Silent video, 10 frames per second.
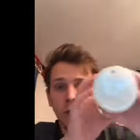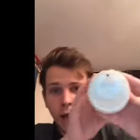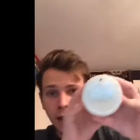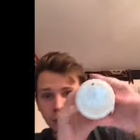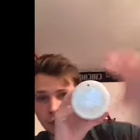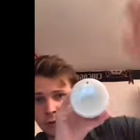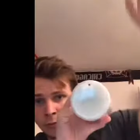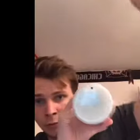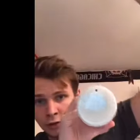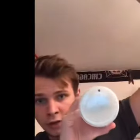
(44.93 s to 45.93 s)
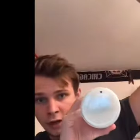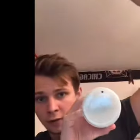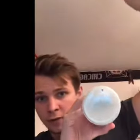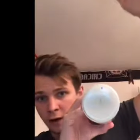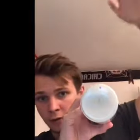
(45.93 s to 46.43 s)
as we pushed air
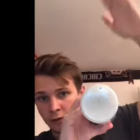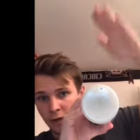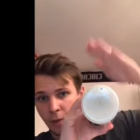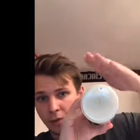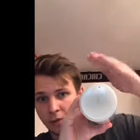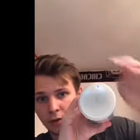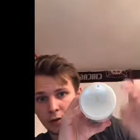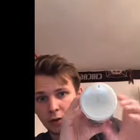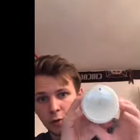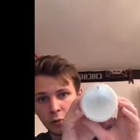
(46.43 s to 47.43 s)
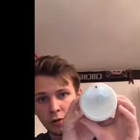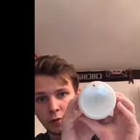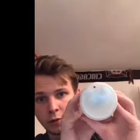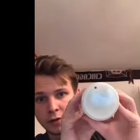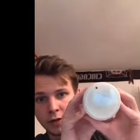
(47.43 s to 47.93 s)
down on top of it, we
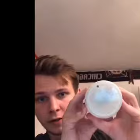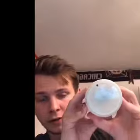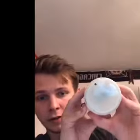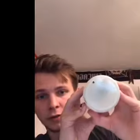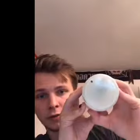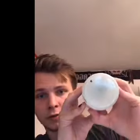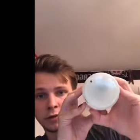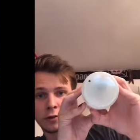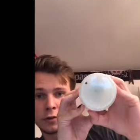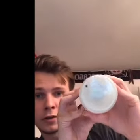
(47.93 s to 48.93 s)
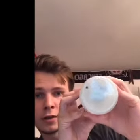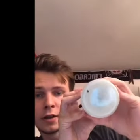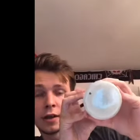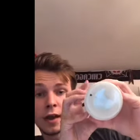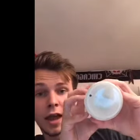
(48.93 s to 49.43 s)
rotated the cylinder slowly,
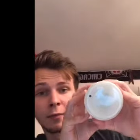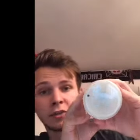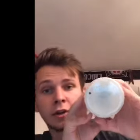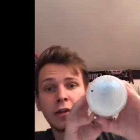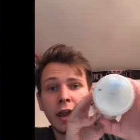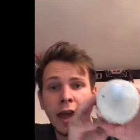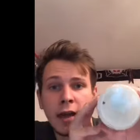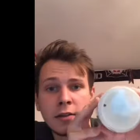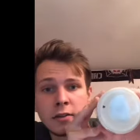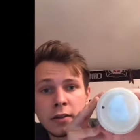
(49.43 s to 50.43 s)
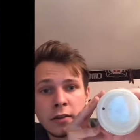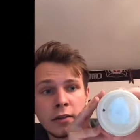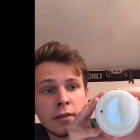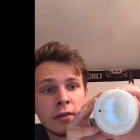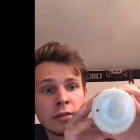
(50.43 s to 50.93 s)
and we saw that as
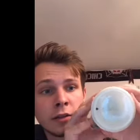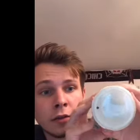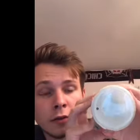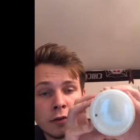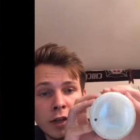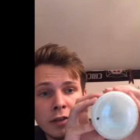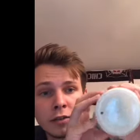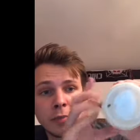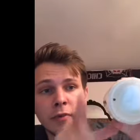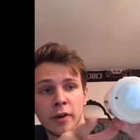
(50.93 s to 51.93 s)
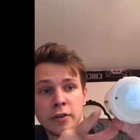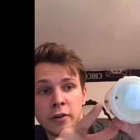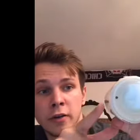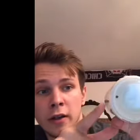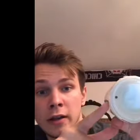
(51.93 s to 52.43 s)
the cylinder rotates, the
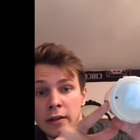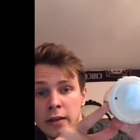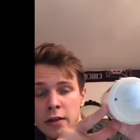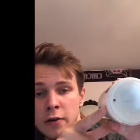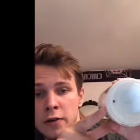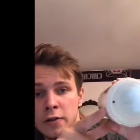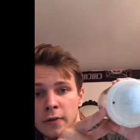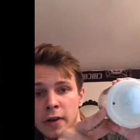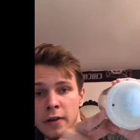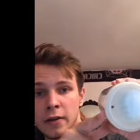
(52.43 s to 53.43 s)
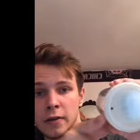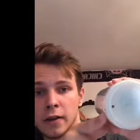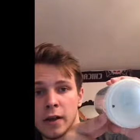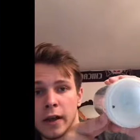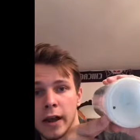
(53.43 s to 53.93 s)
pressure decreases right here,
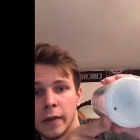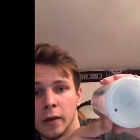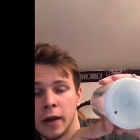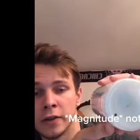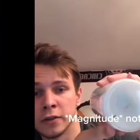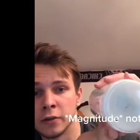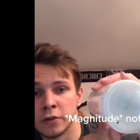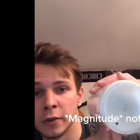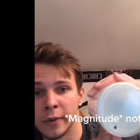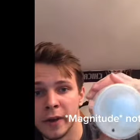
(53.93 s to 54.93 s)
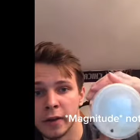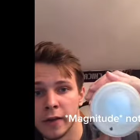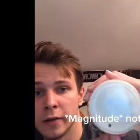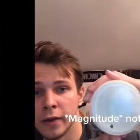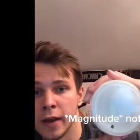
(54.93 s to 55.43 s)
and then as it goes all the way back
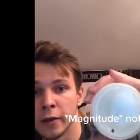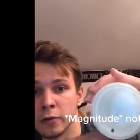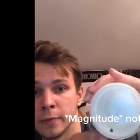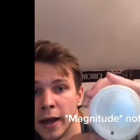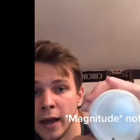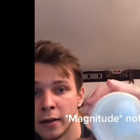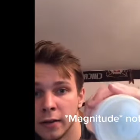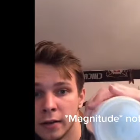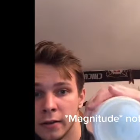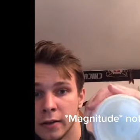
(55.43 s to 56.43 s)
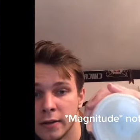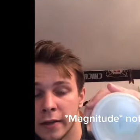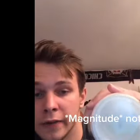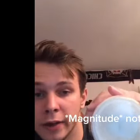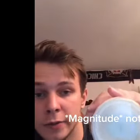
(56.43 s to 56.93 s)
around, it goes back to the same
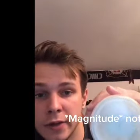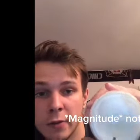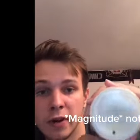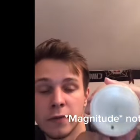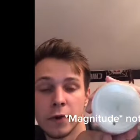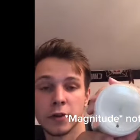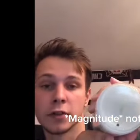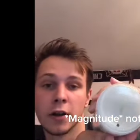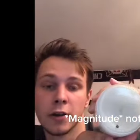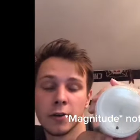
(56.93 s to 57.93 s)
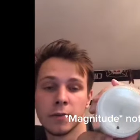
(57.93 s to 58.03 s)
value as that when it first started.